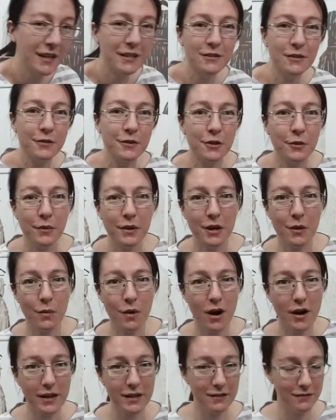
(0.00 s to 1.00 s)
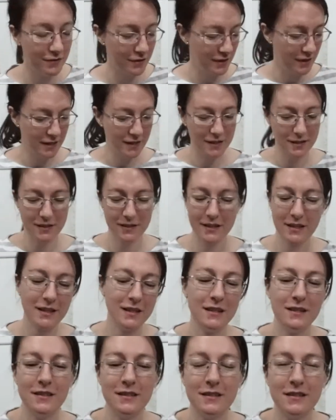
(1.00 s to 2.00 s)
and don't know what a walking foot is,
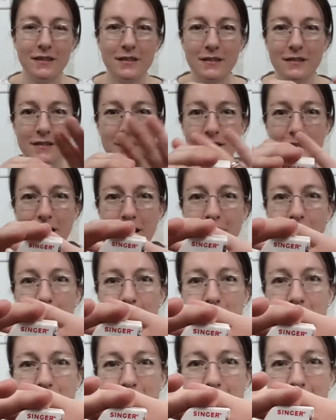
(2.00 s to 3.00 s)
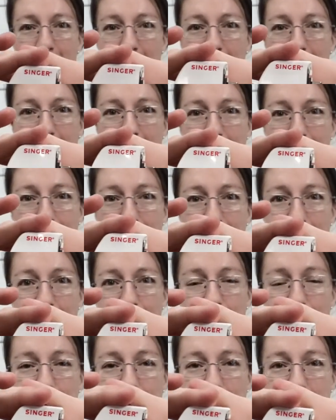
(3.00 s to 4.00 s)
it looks like this, at
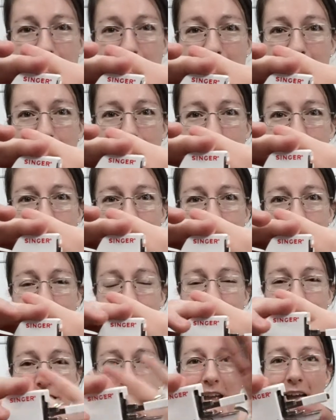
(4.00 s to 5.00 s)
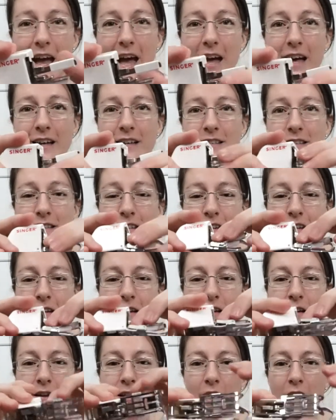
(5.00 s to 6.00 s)
least for my singer it does, and it has
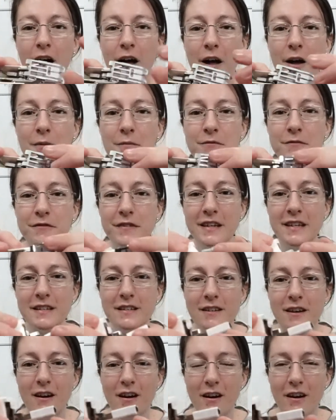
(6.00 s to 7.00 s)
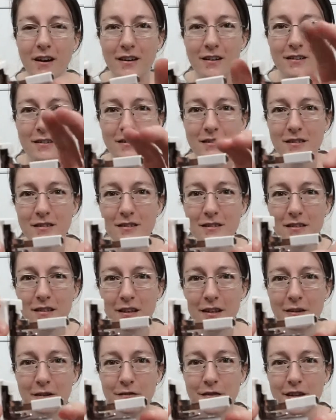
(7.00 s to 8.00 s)
feed dogs.
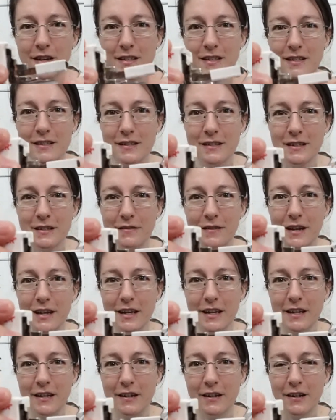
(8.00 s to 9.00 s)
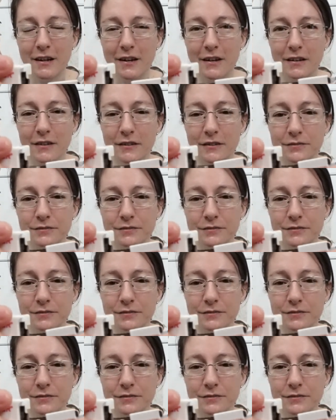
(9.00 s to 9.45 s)
I don't know if you guys can see right here.